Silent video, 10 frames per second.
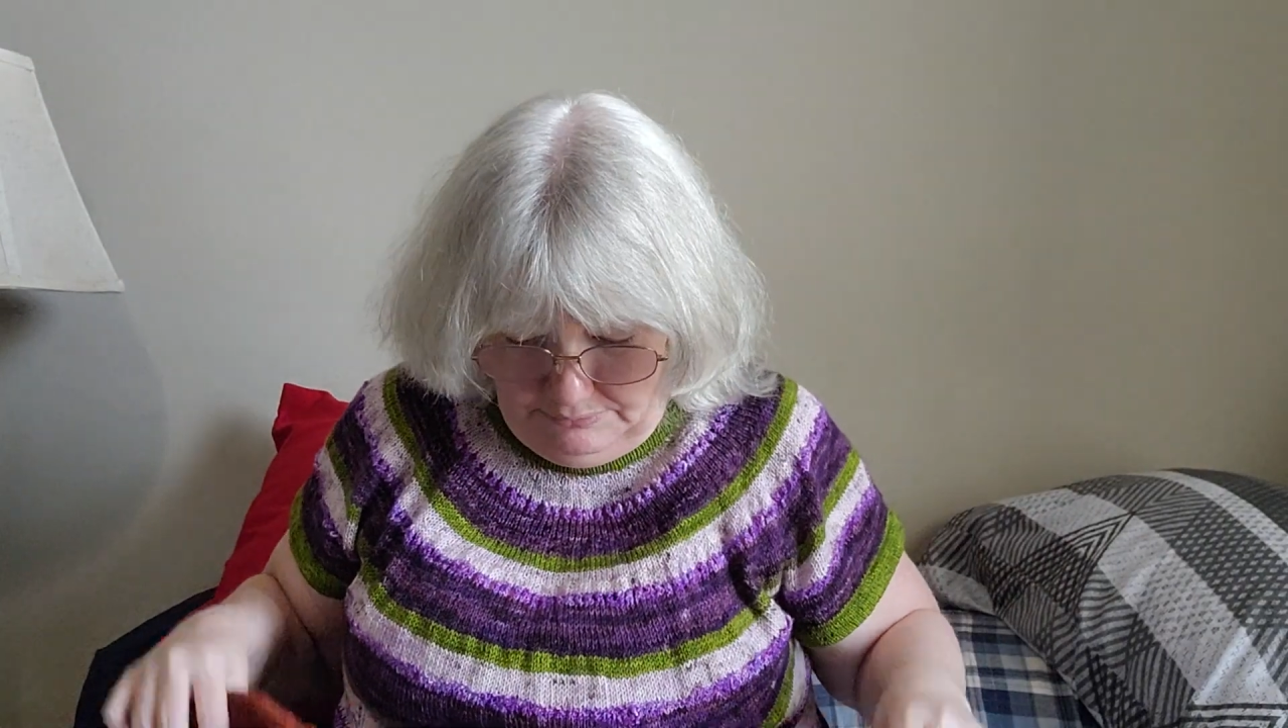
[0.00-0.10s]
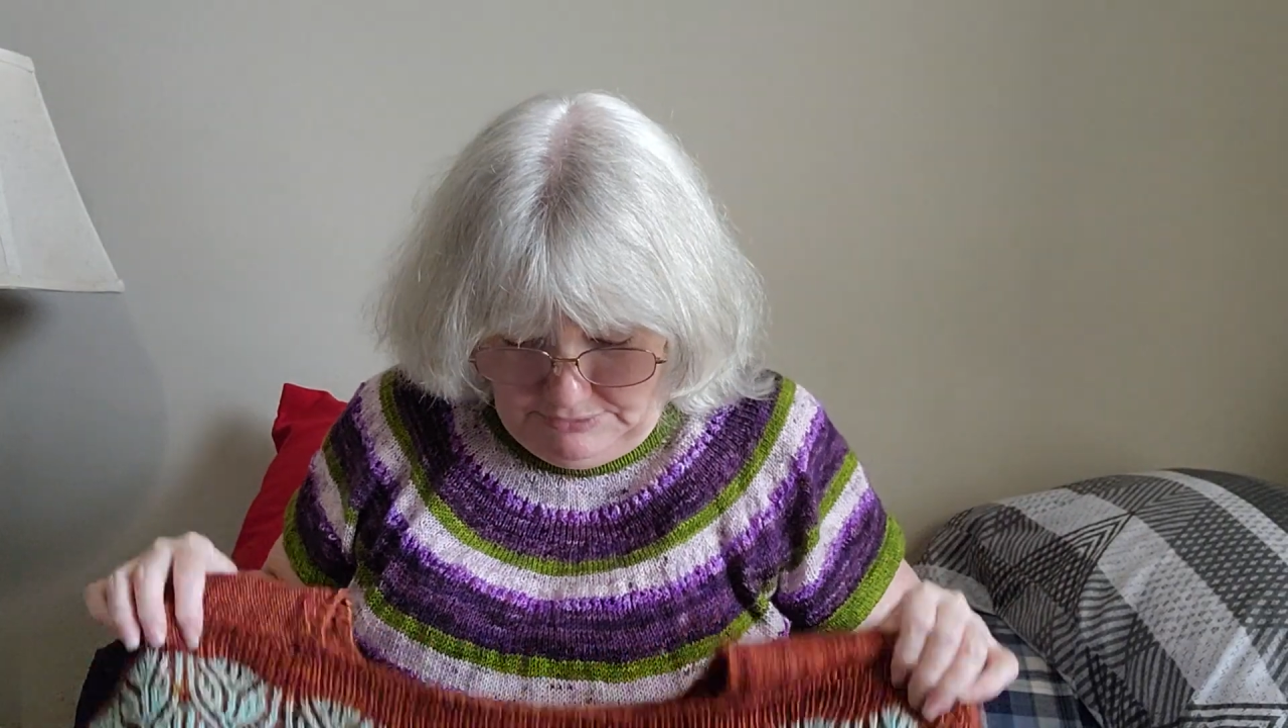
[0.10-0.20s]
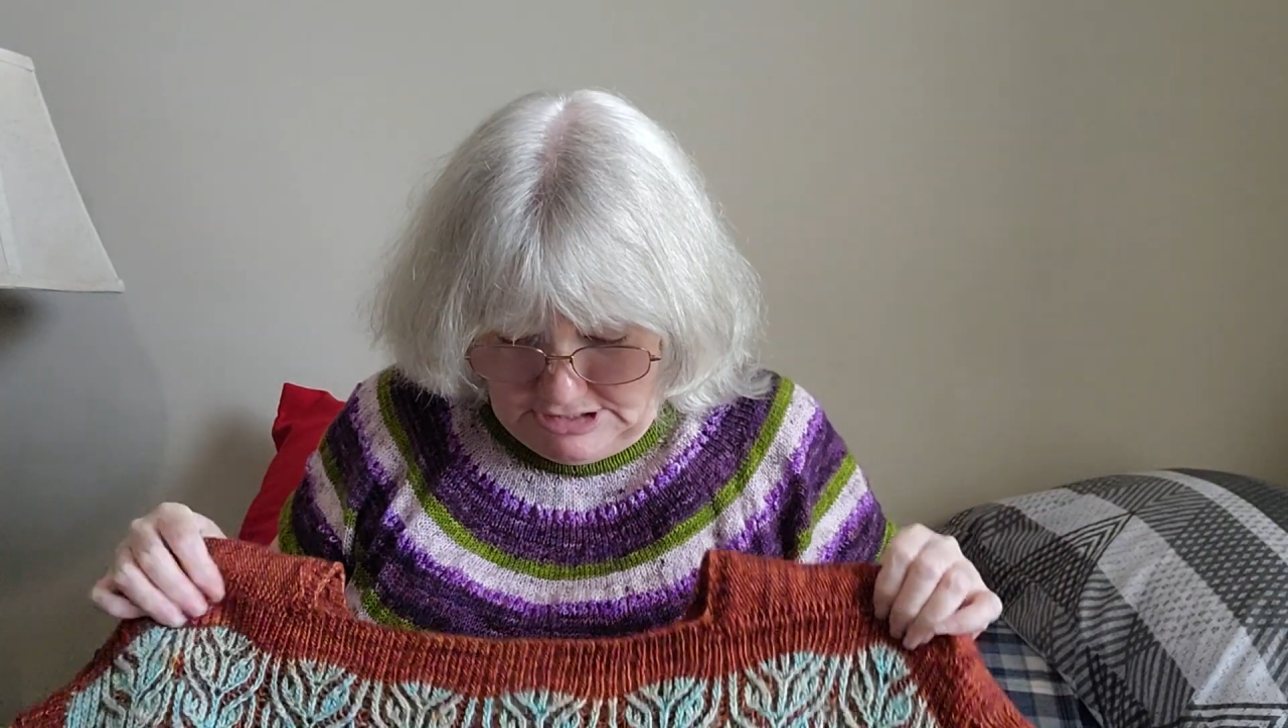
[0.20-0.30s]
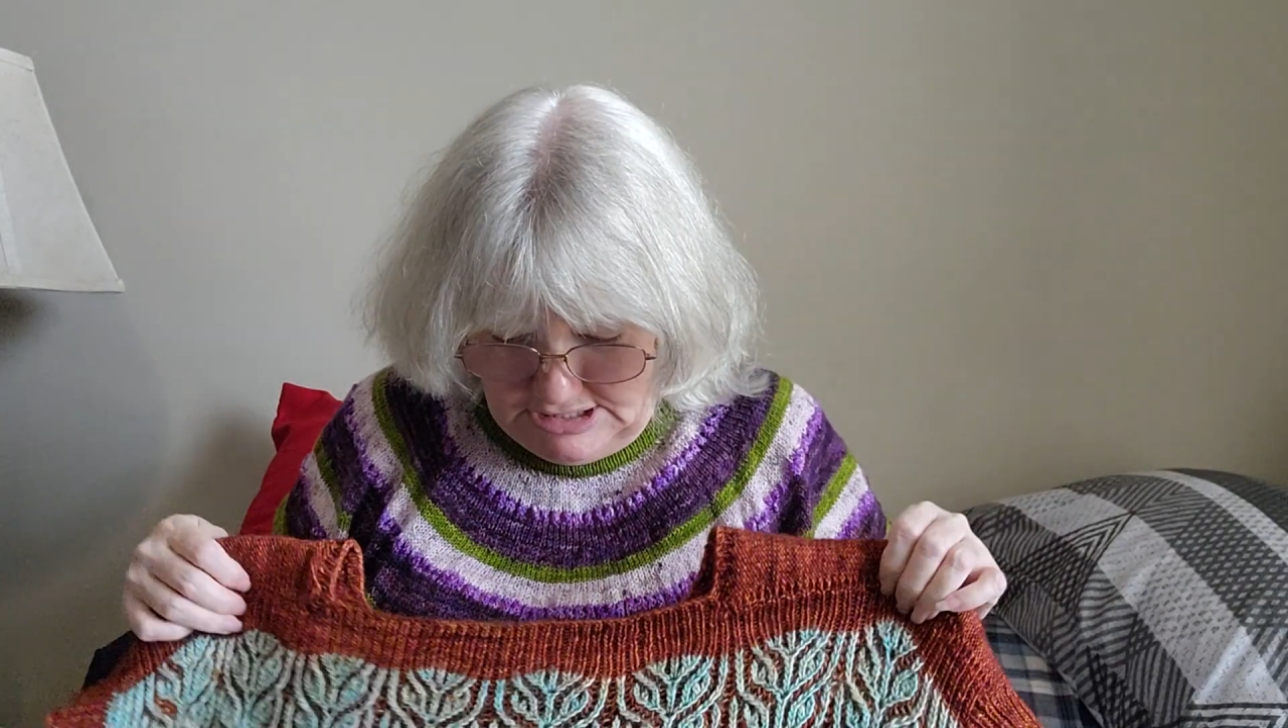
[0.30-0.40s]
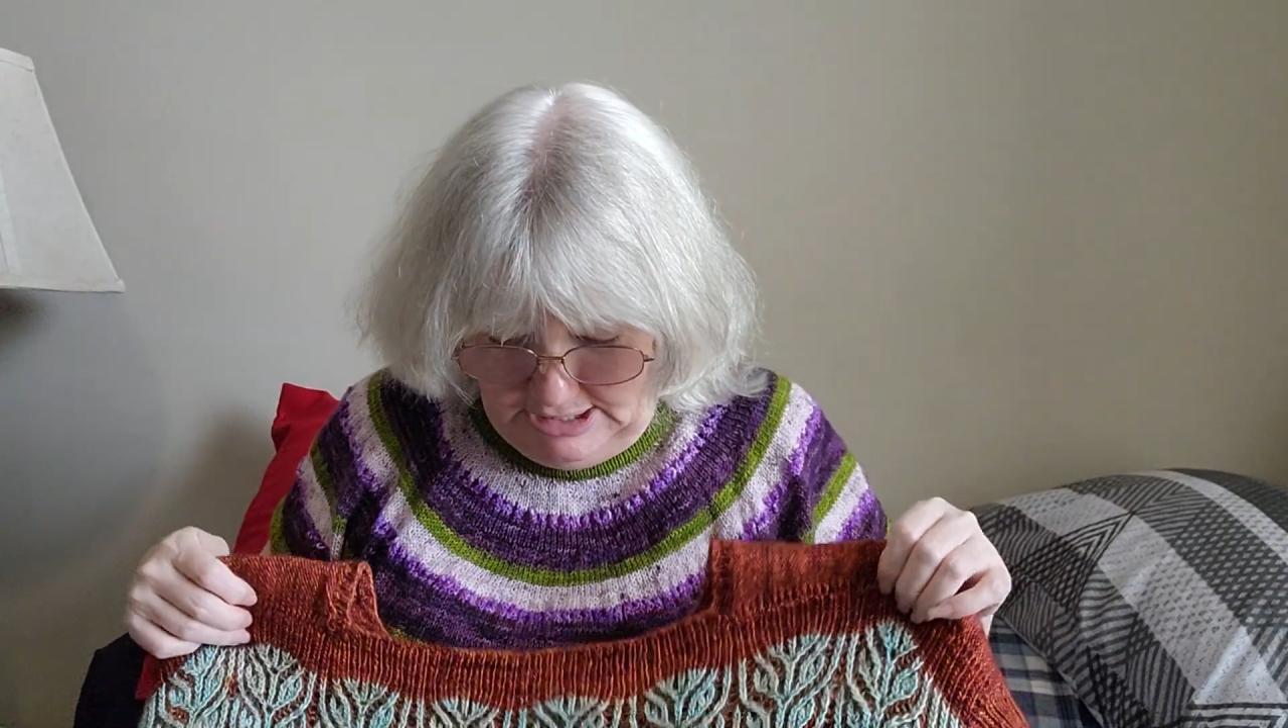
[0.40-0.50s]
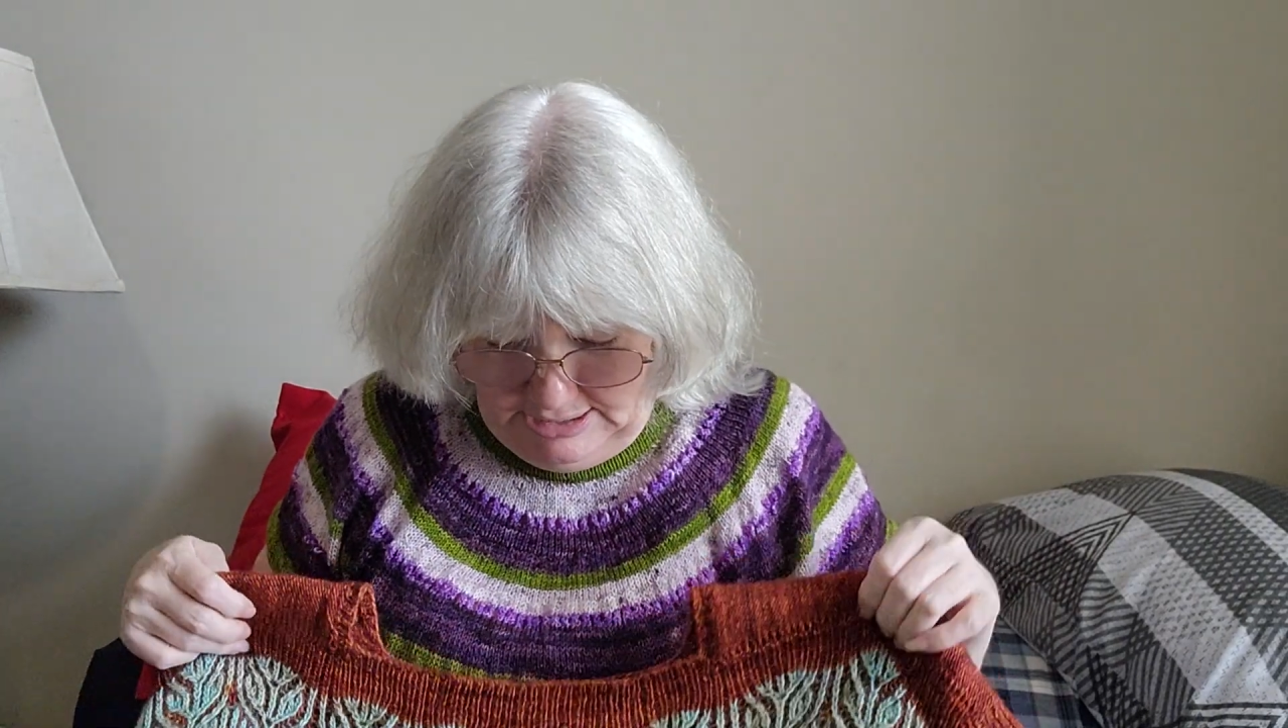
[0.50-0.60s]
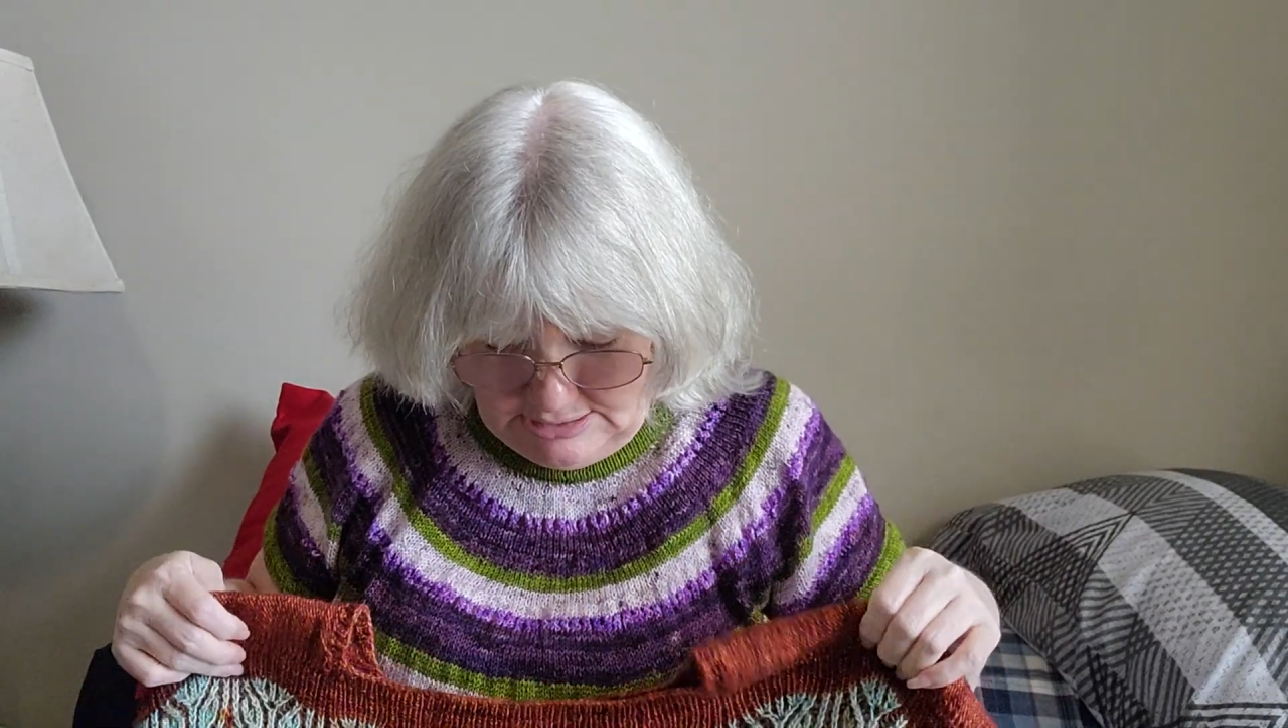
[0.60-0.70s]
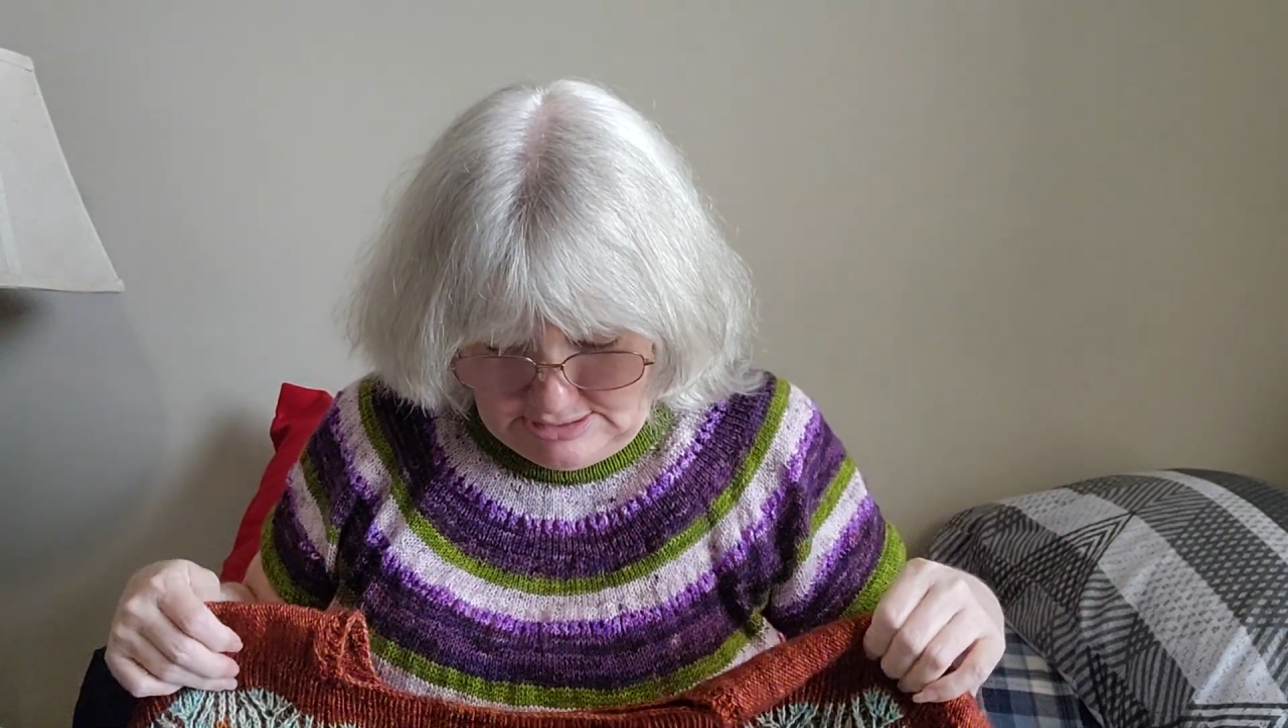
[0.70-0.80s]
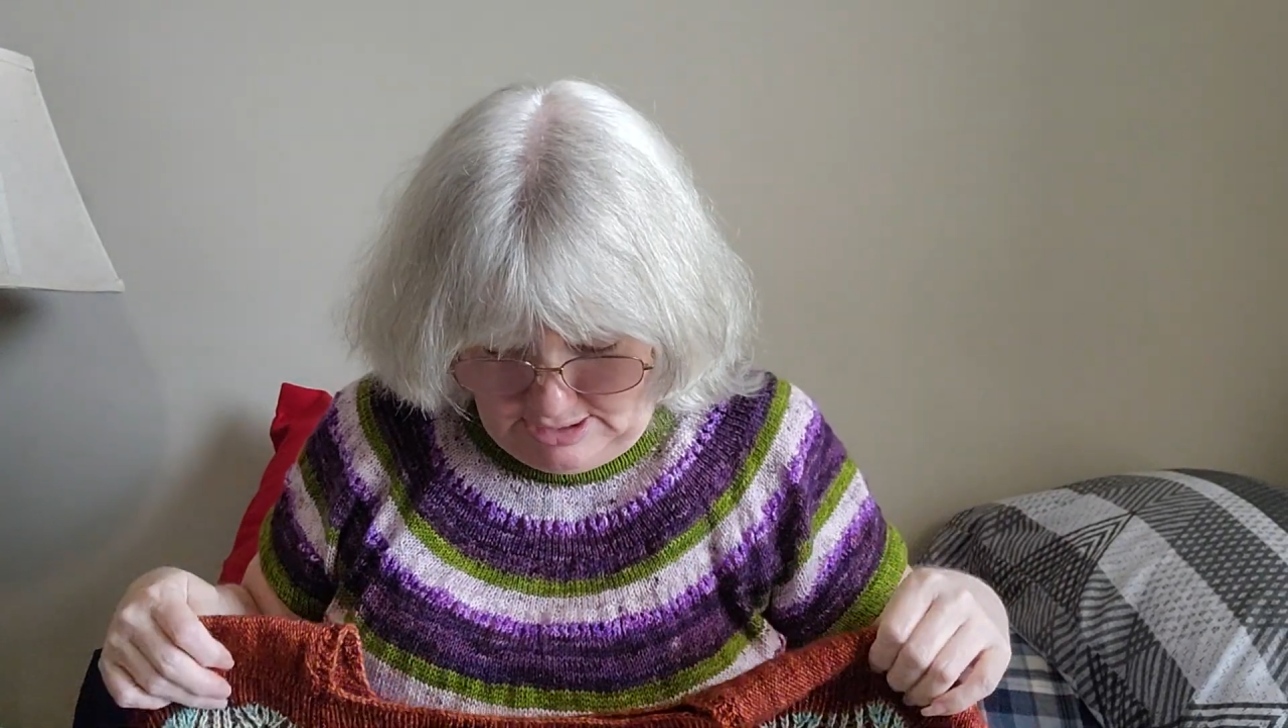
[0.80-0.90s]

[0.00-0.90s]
mistakes.